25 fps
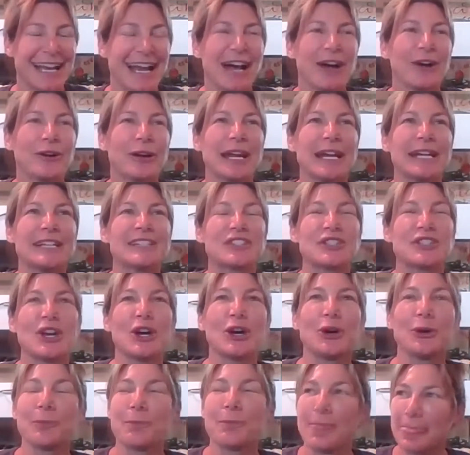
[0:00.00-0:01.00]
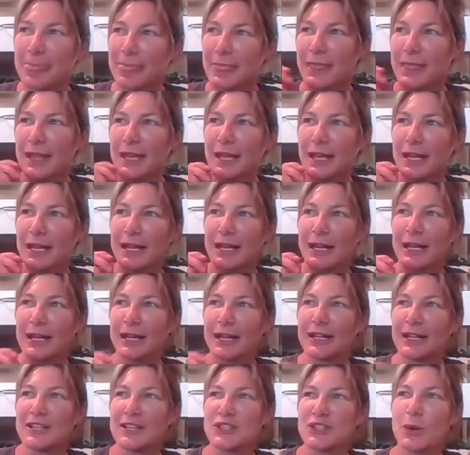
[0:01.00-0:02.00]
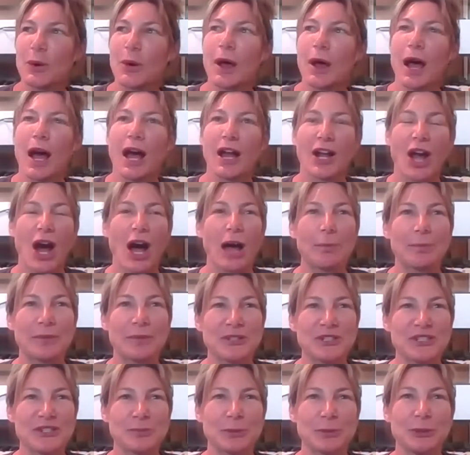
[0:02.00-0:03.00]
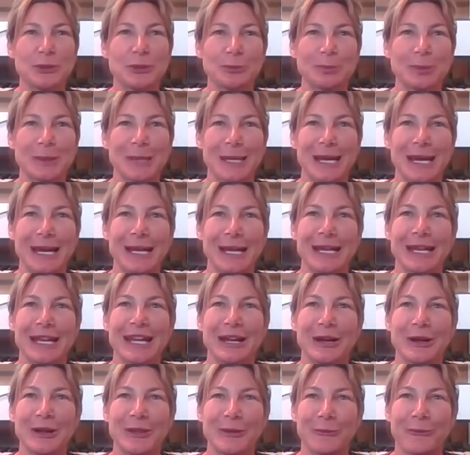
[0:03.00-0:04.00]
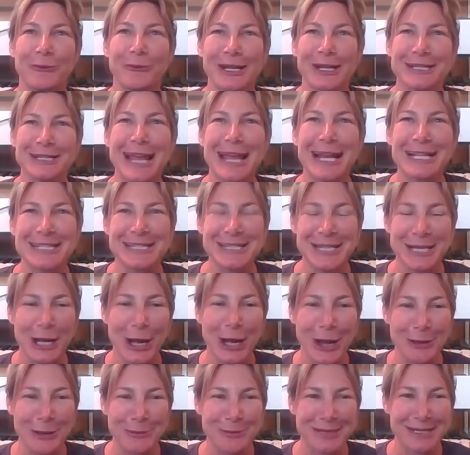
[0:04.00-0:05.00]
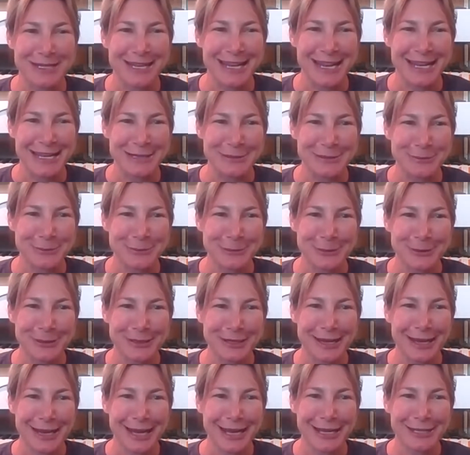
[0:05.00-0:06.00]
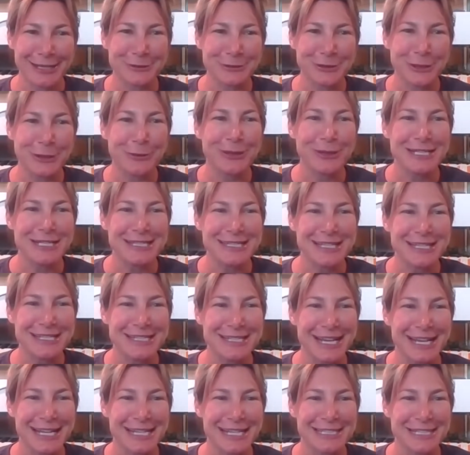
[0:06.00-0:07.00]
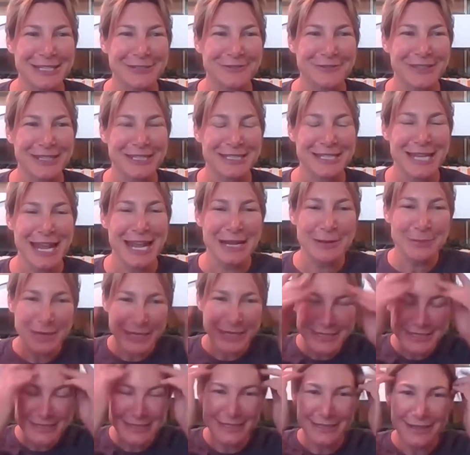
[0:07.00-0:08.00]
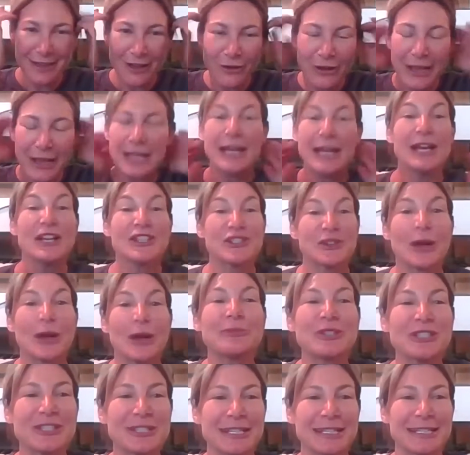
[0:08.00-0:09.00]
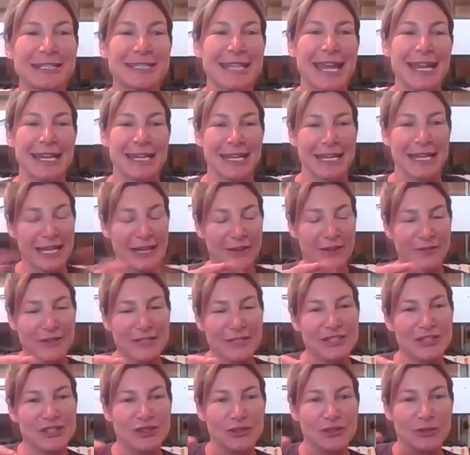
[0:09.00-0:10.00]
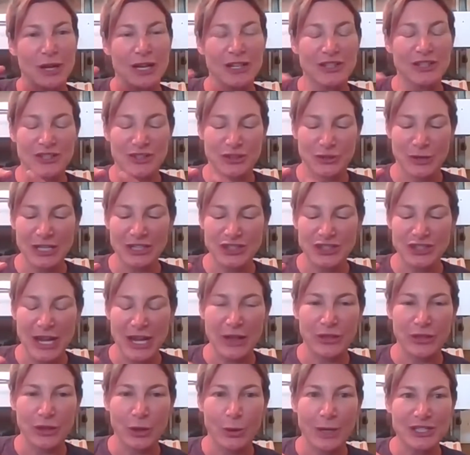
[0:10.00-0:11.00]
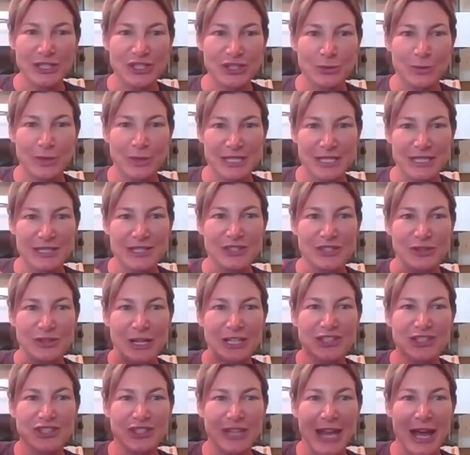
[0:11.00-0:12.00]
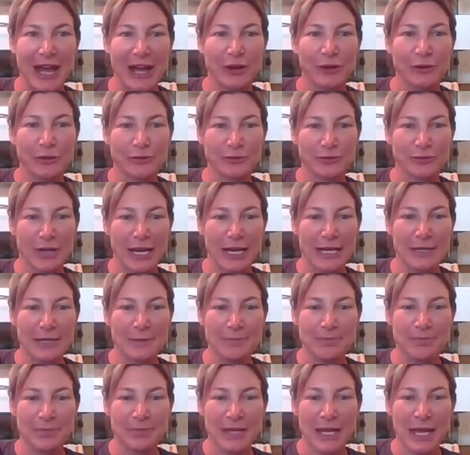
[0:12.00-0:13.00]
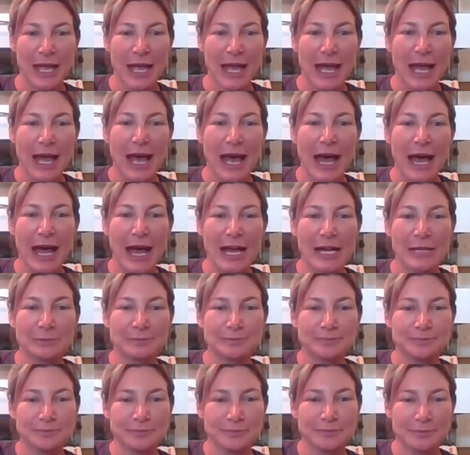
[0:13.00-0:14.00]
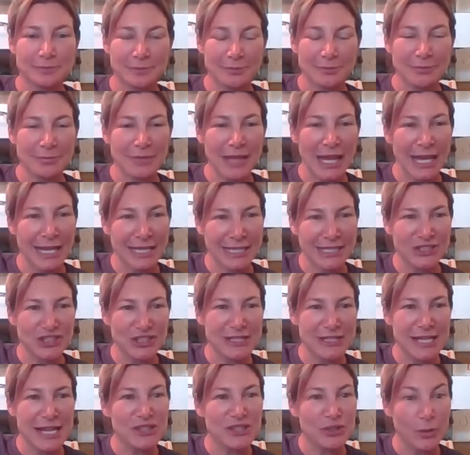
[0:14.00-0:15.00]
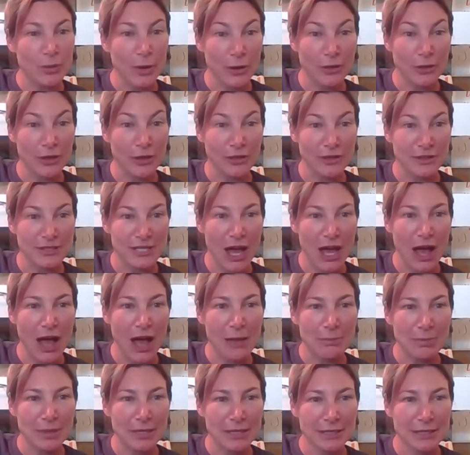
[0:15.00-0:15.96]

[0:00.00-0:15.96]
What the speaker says: Okay, so a copper spoon plant, that's the common name. I don't know, what's the scientific name? Is it, okay, so I'm just gonna take it. If it's stretched out, the question was it's stretched out, right? And it just has growth at the top.